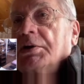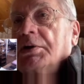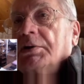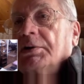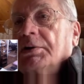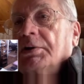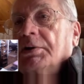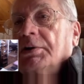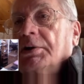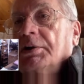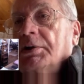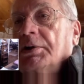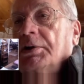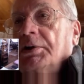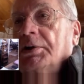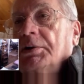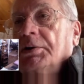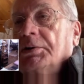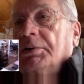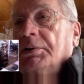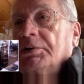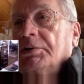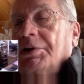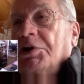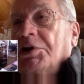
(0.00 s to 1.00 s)

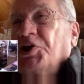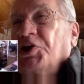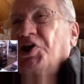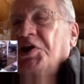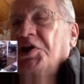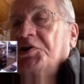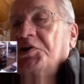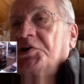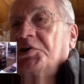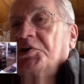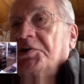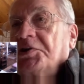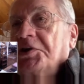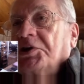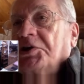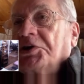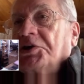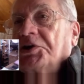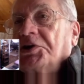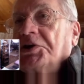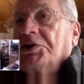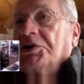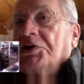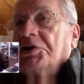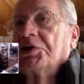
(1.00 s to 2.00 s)
are changing the
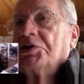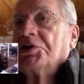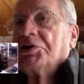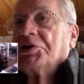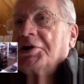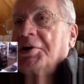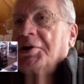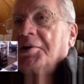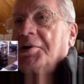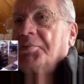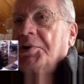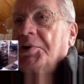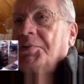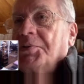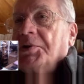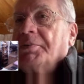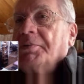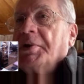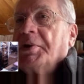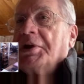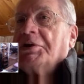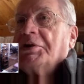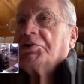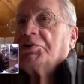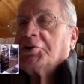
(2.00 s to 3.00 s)
criteria. People
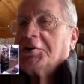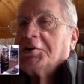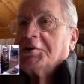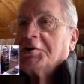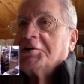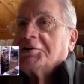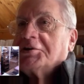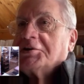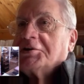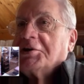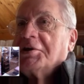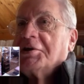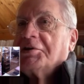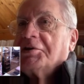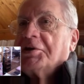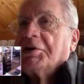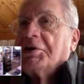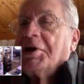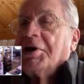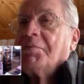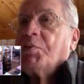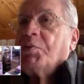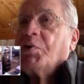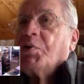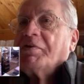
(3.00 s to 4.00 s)
begin to understand the
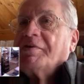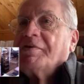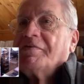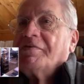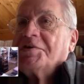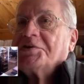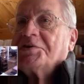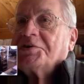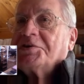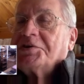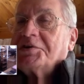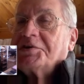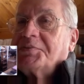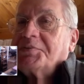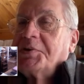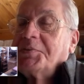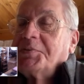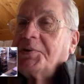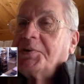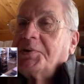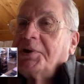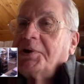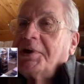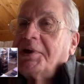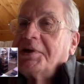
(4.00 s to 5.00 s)
number of the visitors.
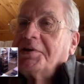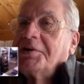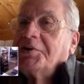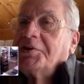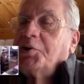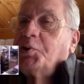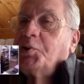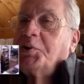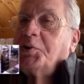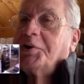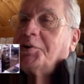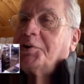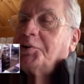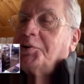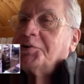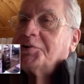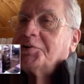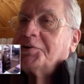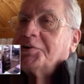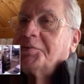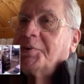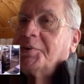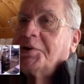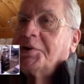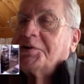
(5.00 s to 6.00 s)
People are including
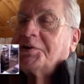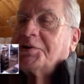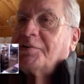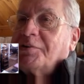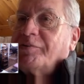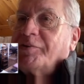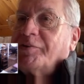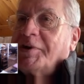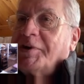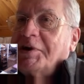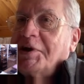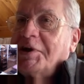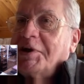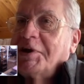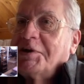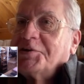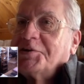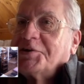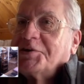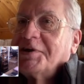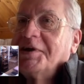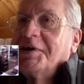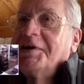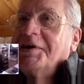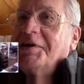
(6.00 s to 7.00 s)
also the Minister of
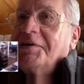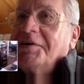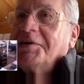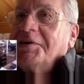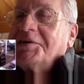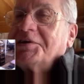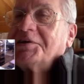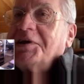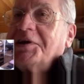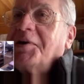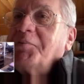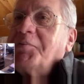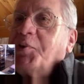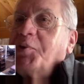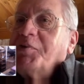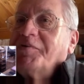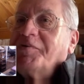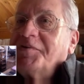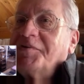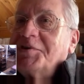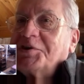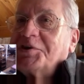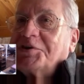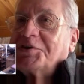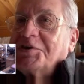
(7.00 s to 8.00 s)
Finance. This number of
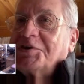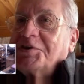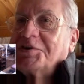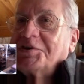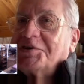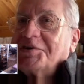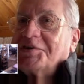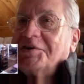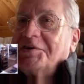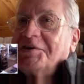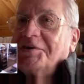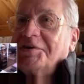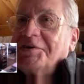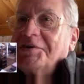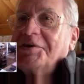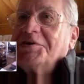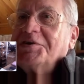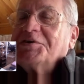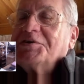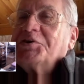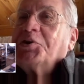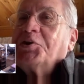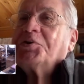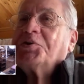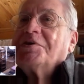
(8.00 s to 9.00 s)
visitors
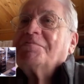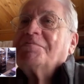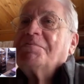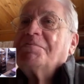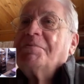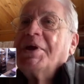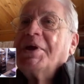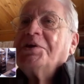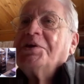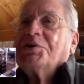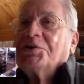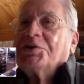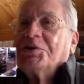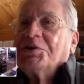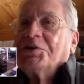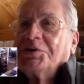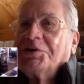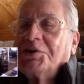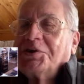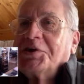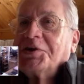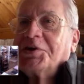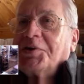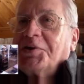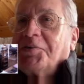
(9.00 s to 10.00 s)
is not the main
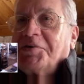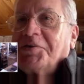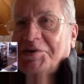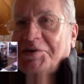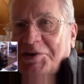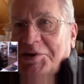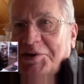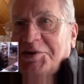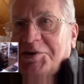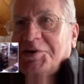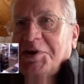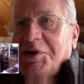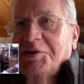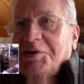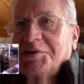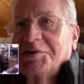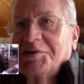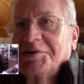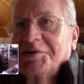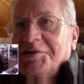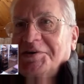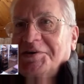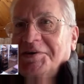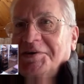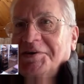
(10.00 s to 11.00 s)
criteria of the
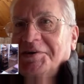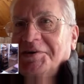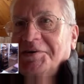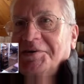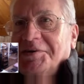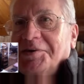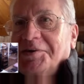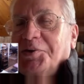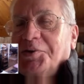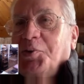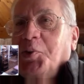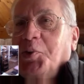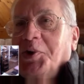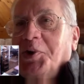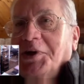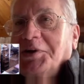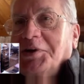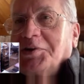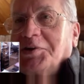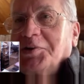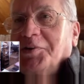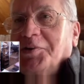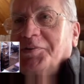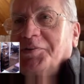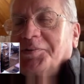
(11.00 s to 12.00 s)
success.
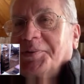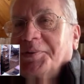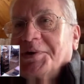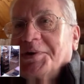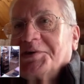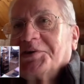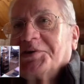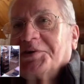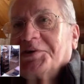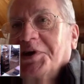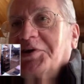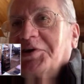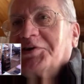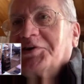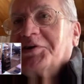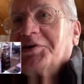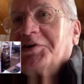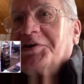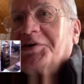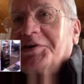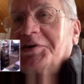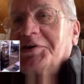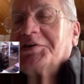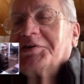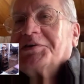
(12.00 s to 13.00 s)
Quality of
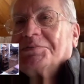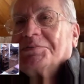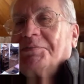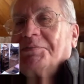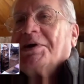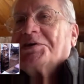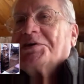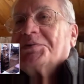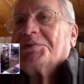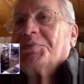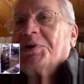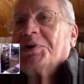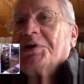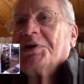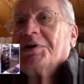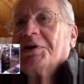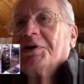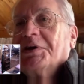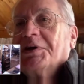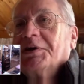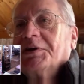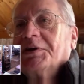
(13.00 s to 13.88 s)
presentation must be